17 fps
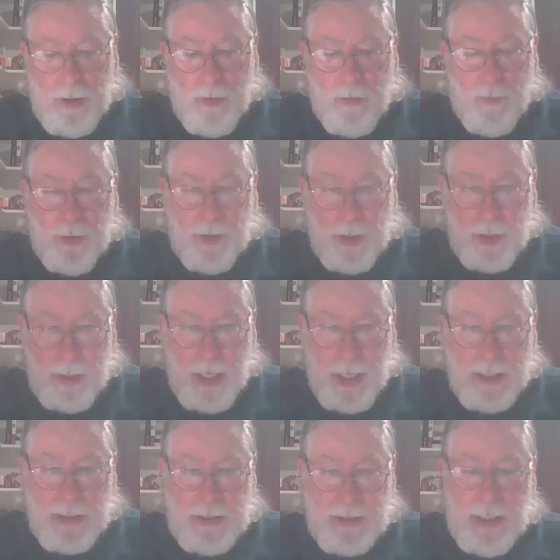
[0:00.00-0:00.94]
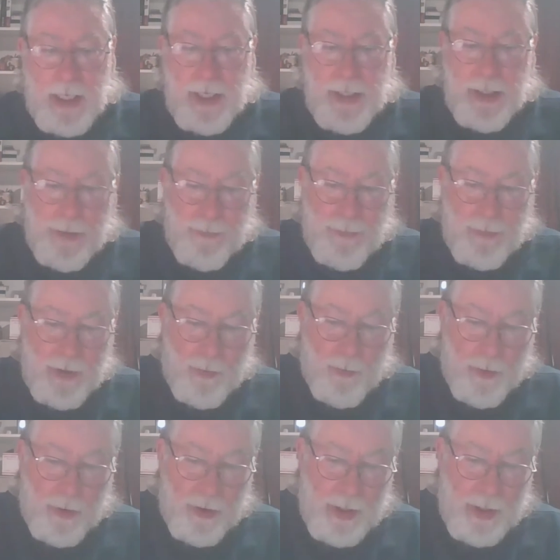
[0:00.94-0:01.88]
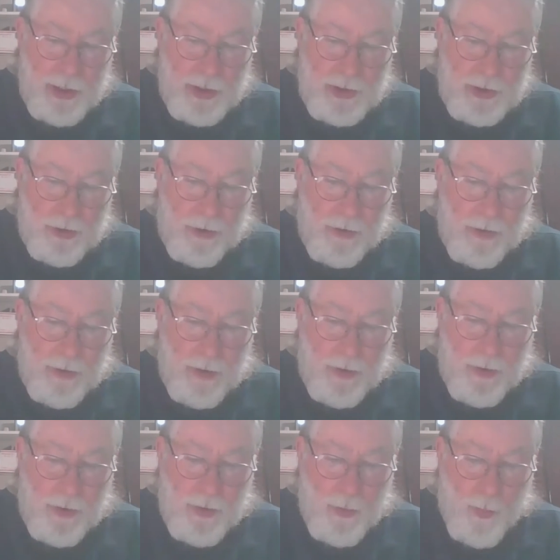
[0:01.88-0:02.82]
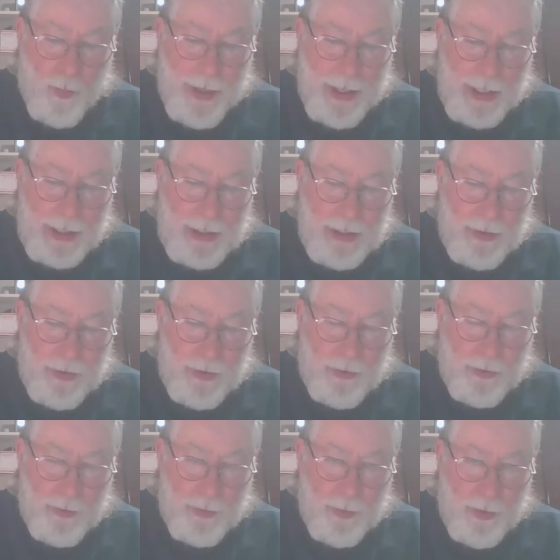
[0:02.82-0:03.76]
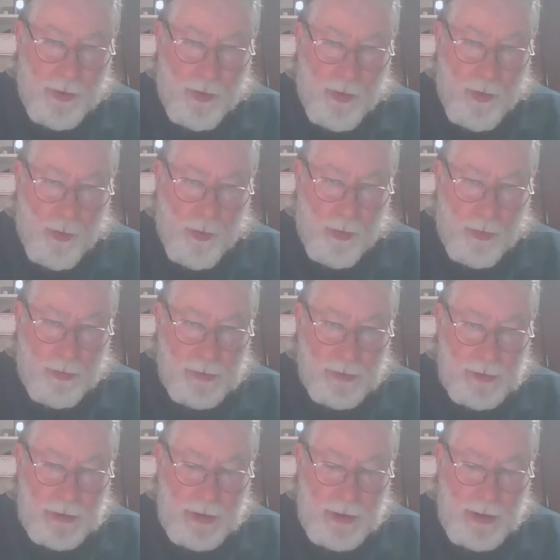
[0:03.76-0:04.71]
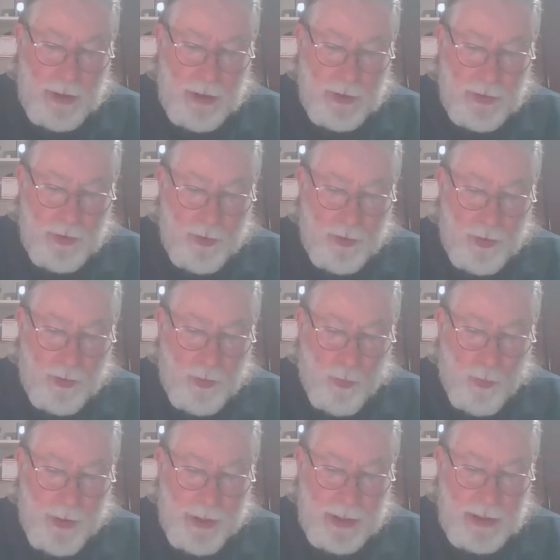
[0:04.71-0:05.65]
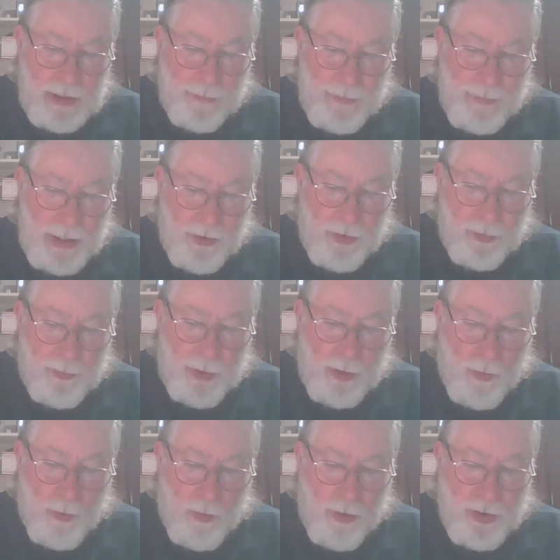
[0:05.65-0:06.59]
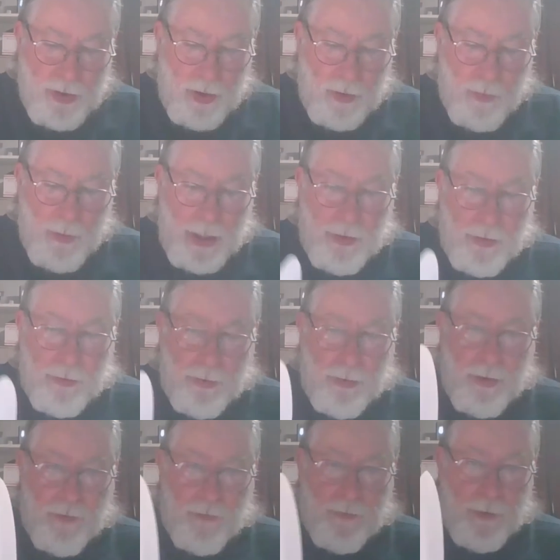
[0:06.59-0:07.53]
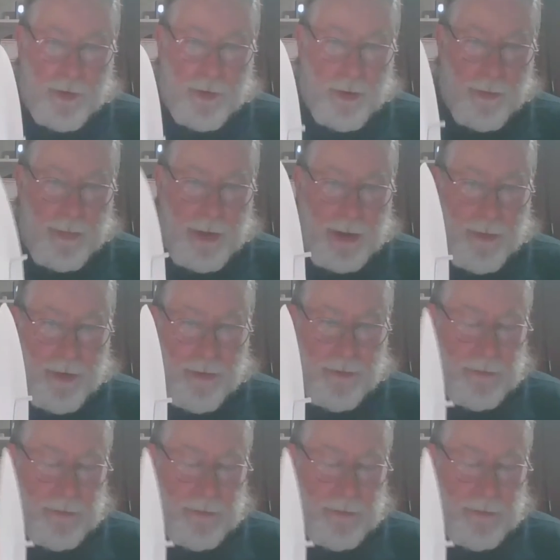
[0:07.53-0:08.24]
with the dot side up, and we're going to insert the wick through the hole so that the wick is about 3/4 of the way through the filter paper.